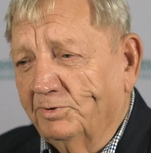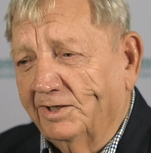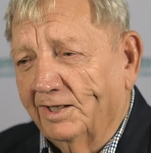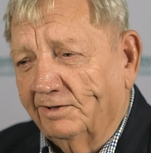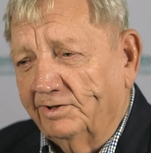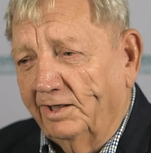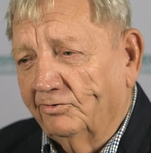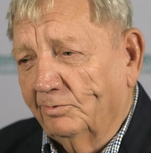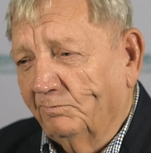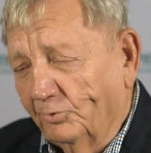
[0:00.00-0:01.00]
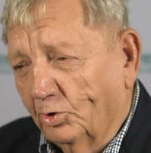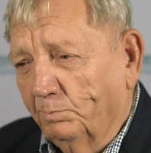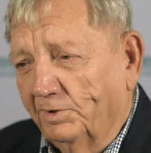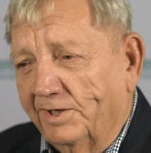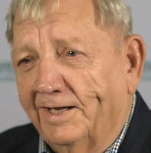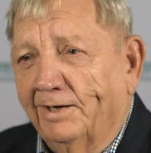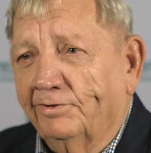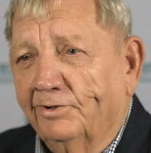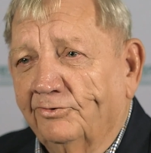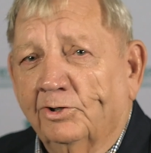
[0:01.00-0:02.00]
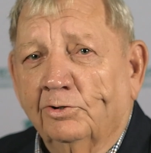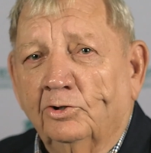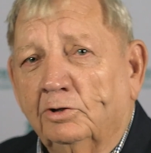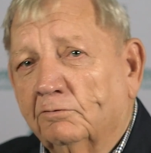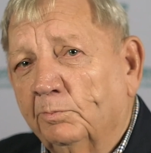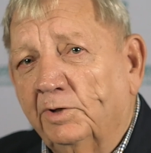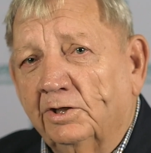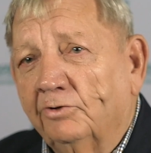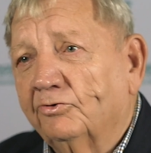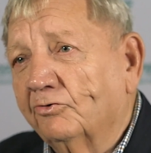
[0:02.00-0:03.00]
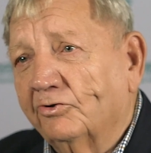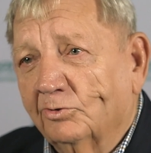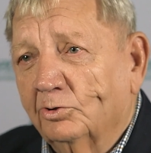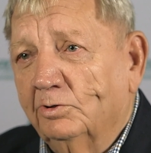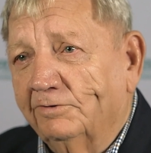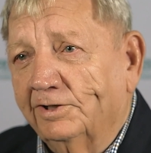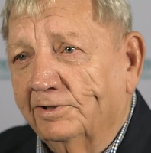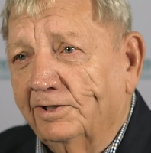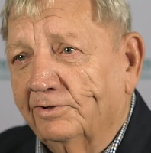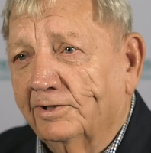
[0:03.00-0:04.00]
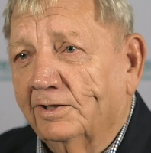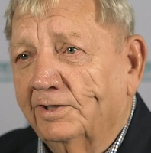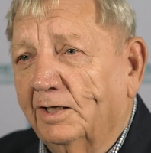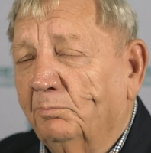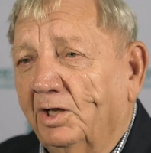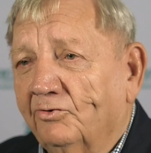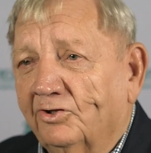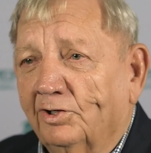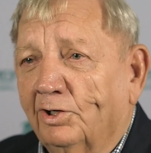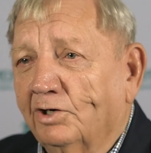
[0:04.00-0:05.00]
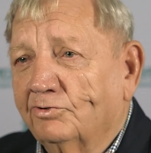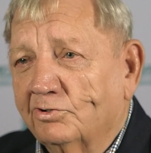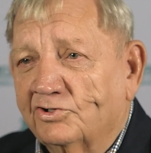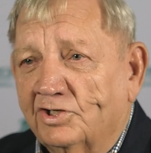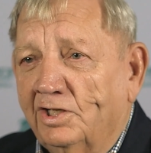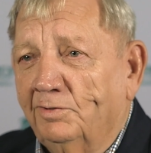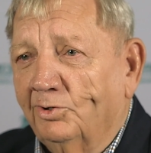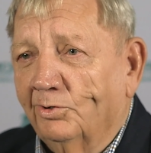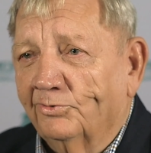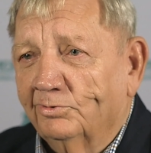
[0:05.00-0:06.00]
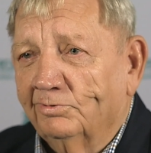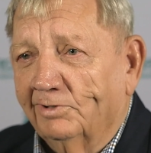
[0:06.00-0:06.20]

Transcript: You got to take the floor plate out and turn it over because there's a groove underneath there, and that makes the larger seed go through